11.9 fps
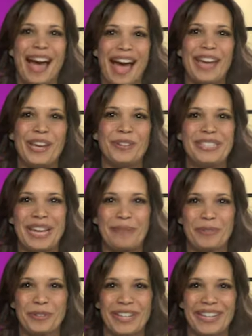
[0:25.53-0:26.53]
Ayo
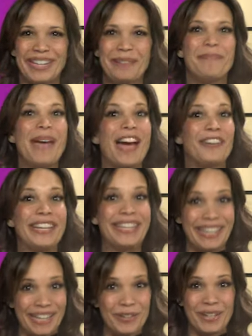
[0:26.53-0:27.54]
Edebiri, Barry
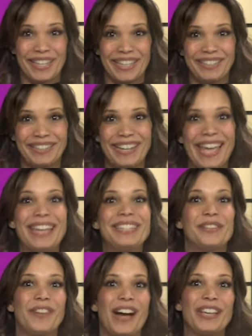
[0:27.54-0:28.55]
Keoghan, and
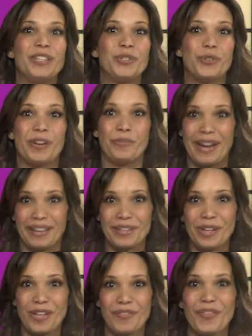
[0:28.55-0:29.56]
Da'Vine Joy
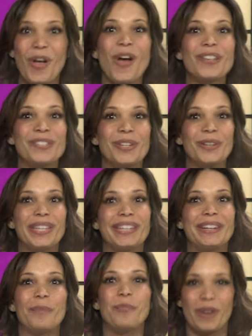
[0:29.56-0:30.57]
Randolph also
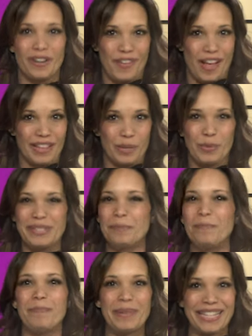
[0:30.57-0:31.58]
heated up one of Hollywood's
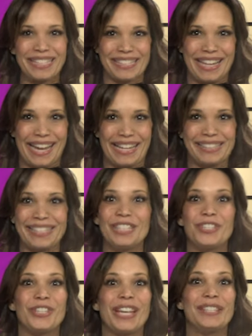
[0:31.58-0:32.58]
biggest nights
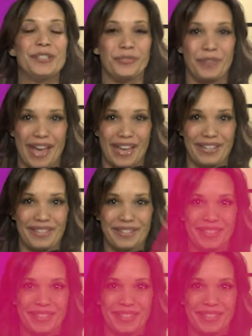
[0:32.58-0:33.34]
in shades of red.